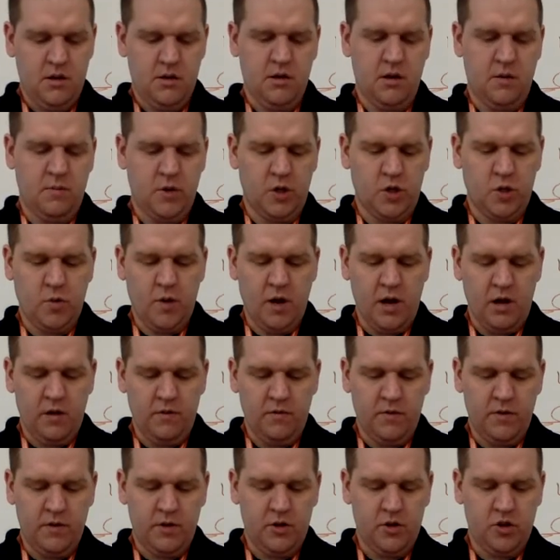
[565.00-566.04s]
Number
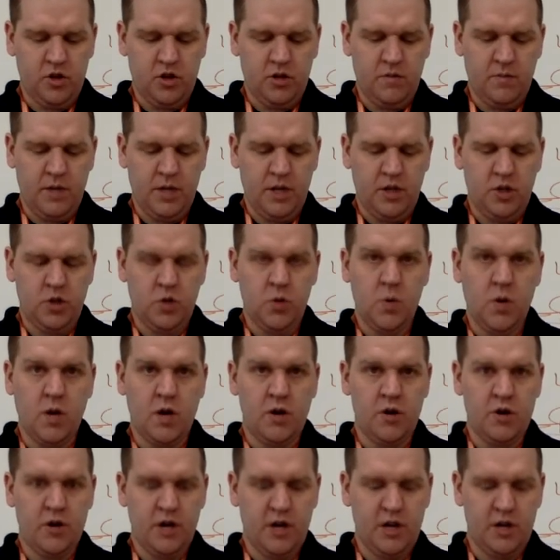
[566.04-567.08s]
12 should be
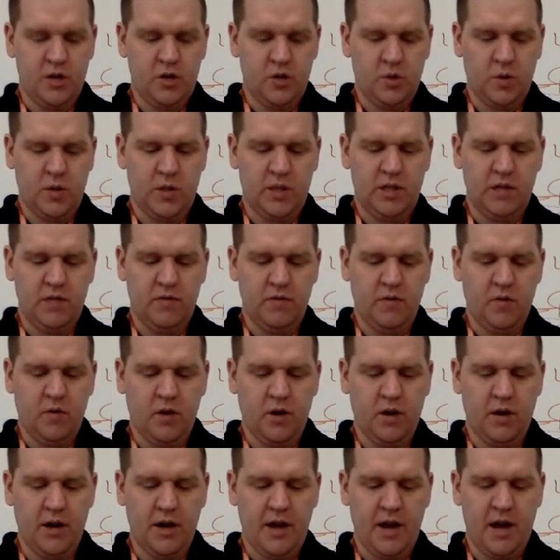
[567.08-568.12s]
224
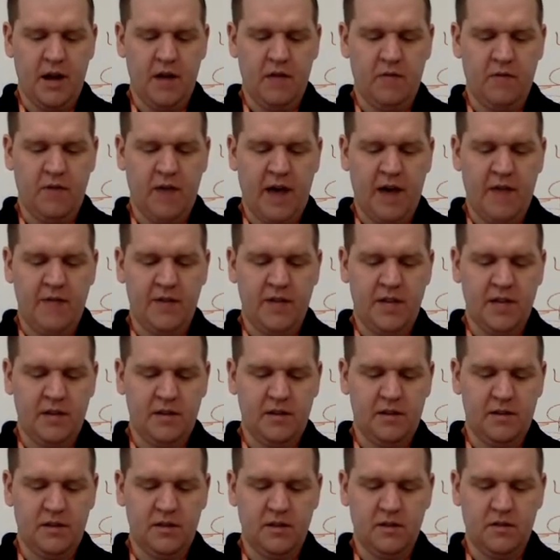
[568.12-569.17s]
and
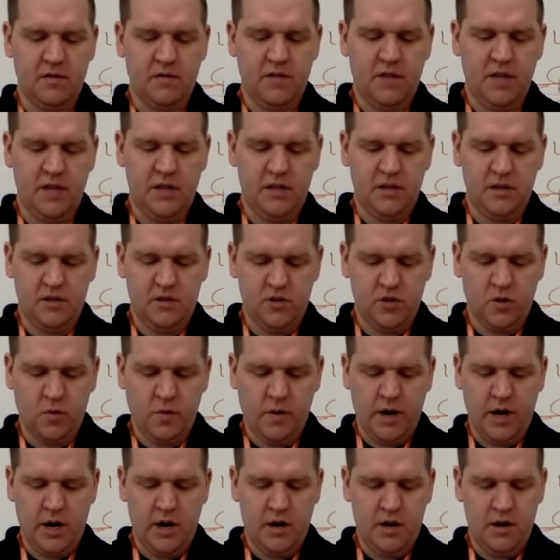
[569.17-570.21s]
5/10 feet
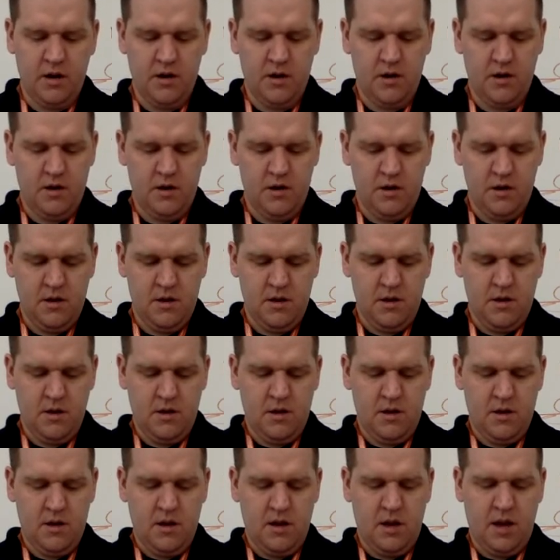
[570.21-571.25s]
squared.
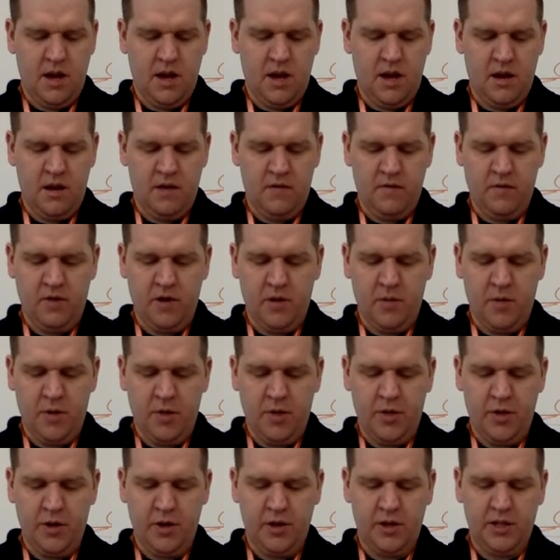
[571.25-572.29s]
And for number
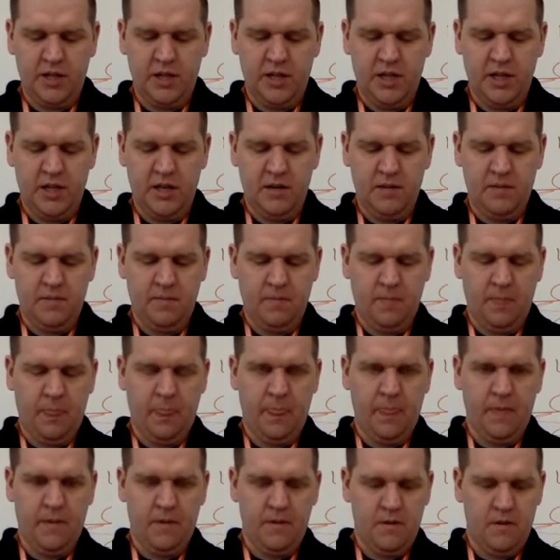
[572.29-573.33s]
13,
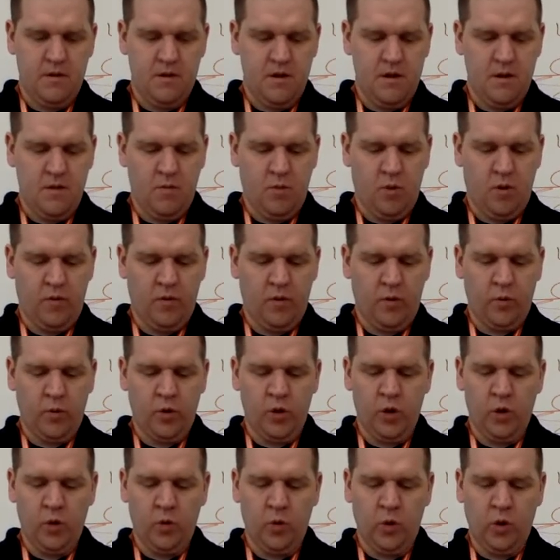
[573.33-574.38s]
more of a
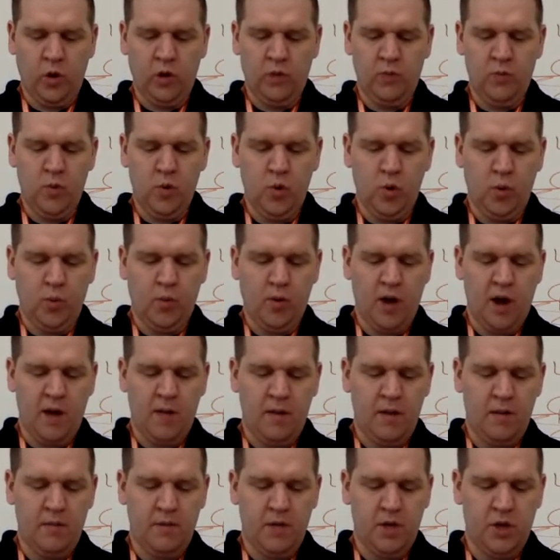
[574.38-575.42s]
real-world pool
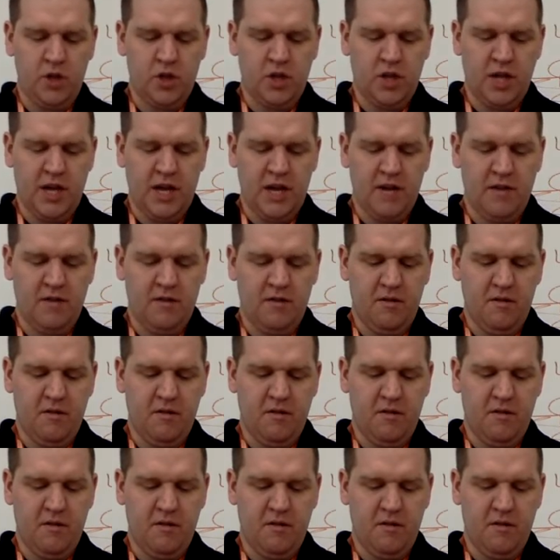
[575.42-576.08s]
problem, you should get